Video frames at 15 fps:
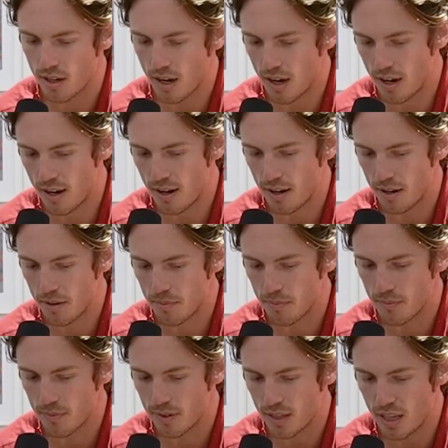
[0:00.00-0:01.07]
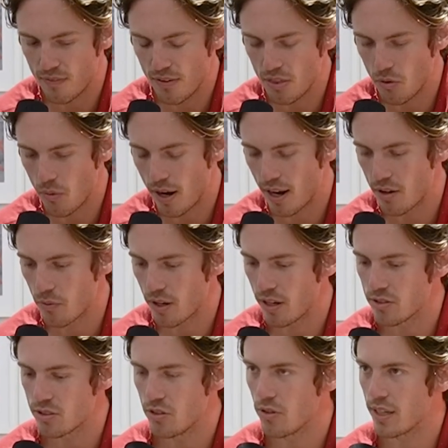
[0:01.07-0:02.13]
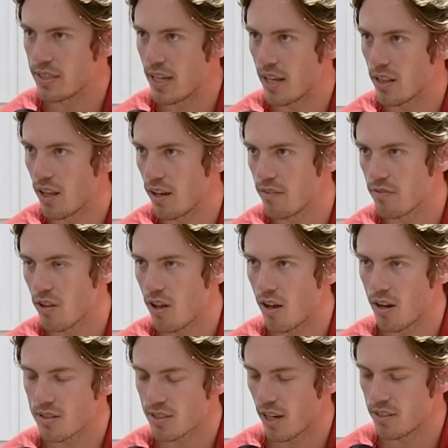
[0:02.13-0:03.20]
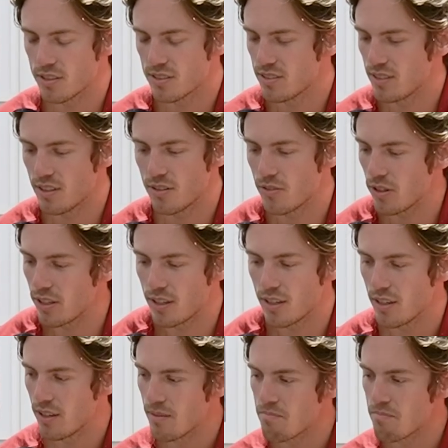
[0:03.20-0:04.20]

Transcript: Um, even the way I, when I used to do like day in life vlogs, I just didn't really